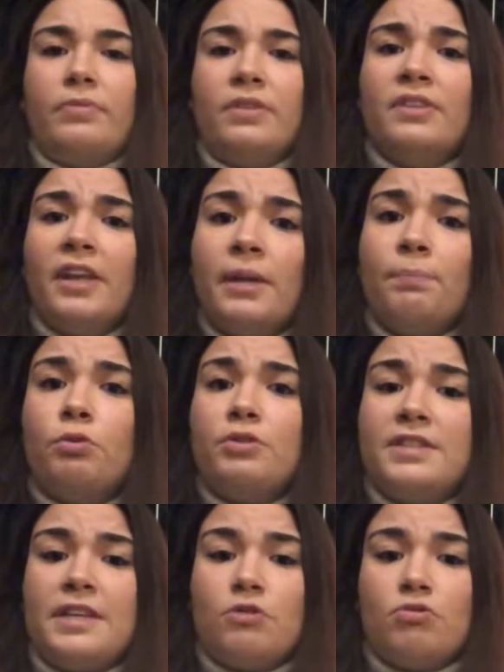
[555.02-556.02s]
Nanopore
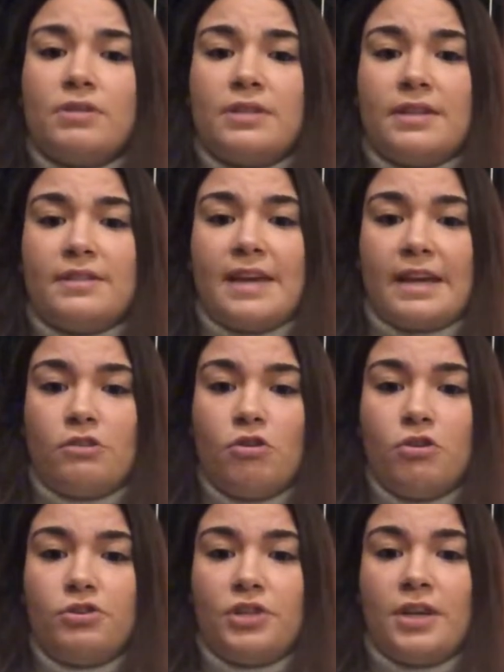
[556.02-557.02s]
sequencing
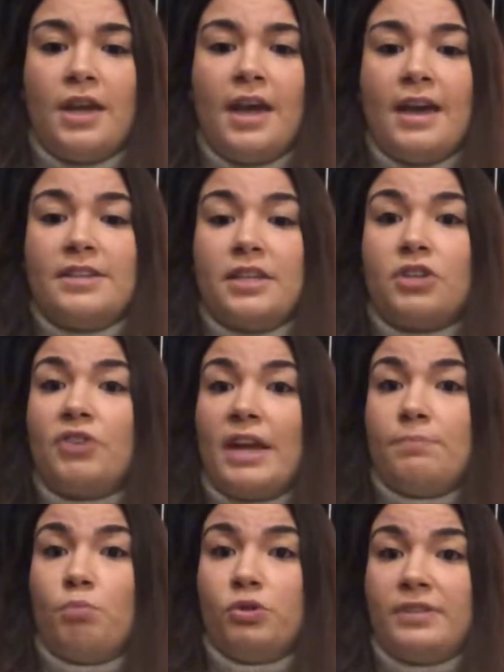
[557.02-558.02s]
technology has a
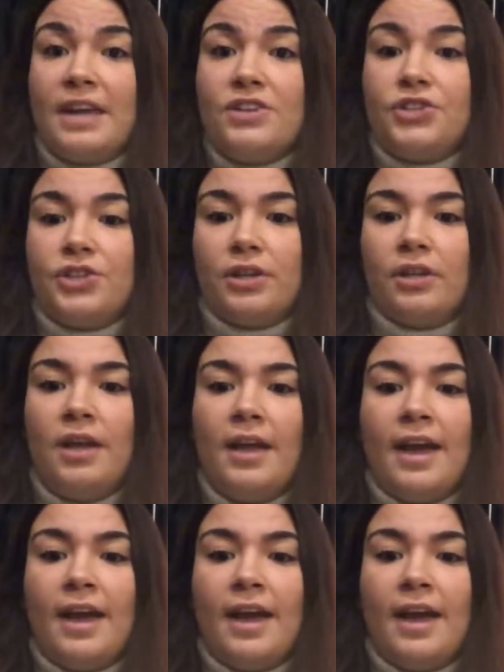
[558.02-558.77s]
great potential